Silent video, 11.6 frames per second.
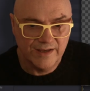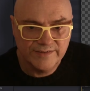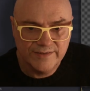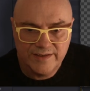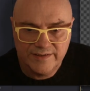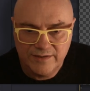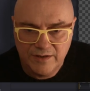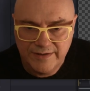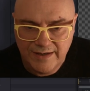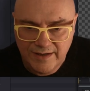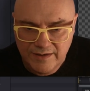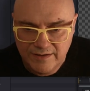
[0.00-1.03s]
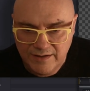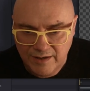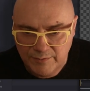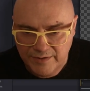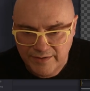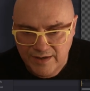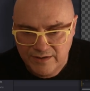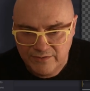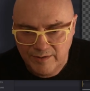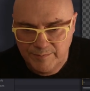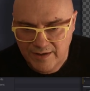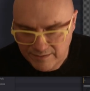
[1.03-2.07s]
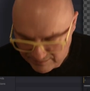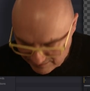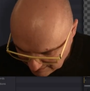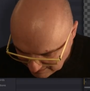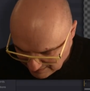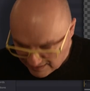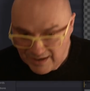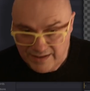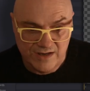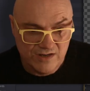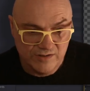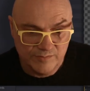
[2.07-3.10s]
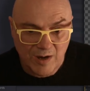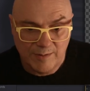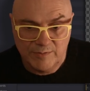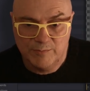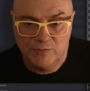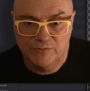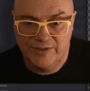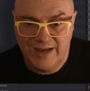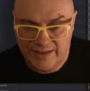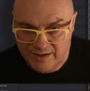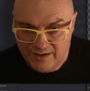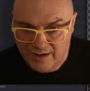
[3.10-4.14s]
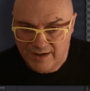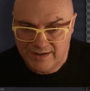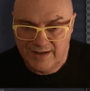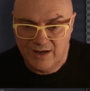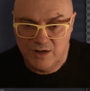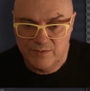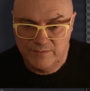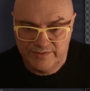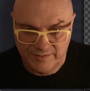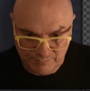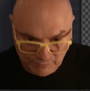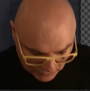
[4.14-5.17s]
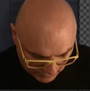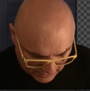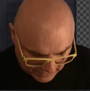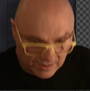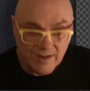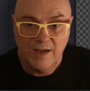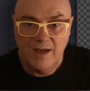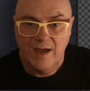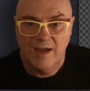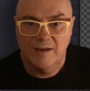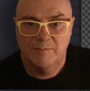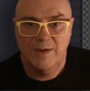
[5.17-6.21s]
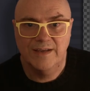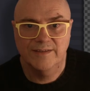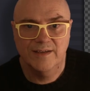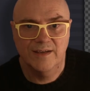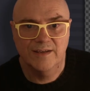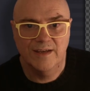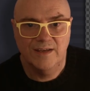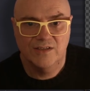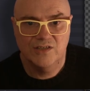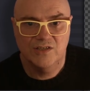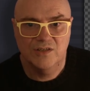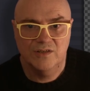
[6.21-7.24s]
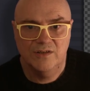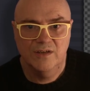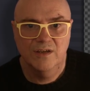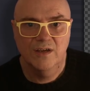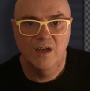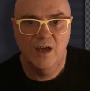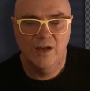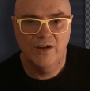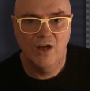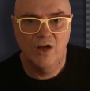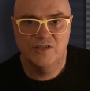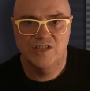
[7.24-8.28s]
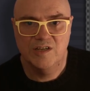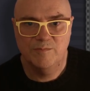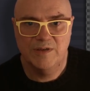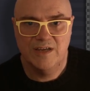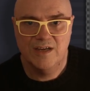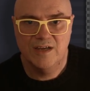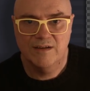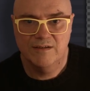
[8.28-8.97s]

this node here, that one there, grab that. And then you just pipe them all together, and it overs them all and makes it into an RGB